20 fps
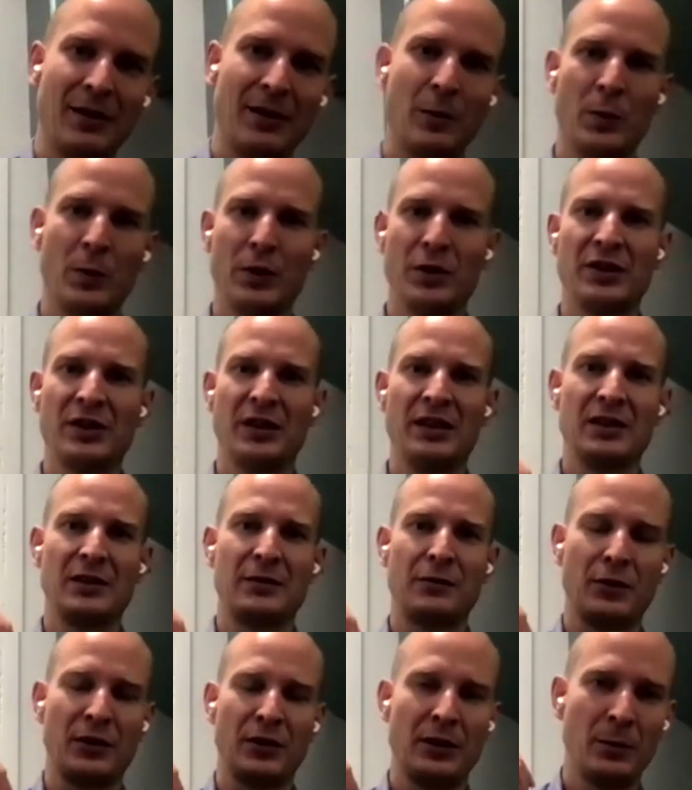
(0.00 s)
the worse it
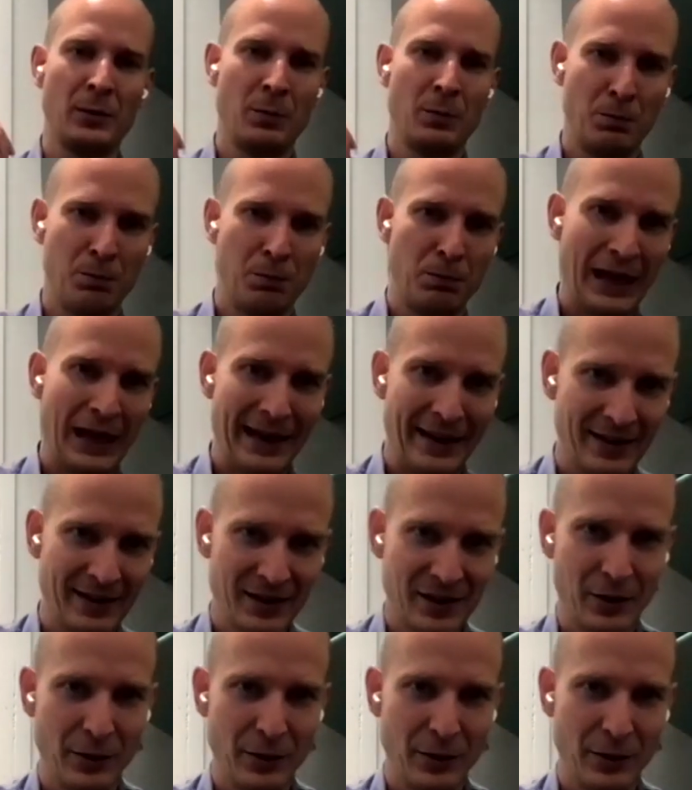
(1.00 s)
is for the planet.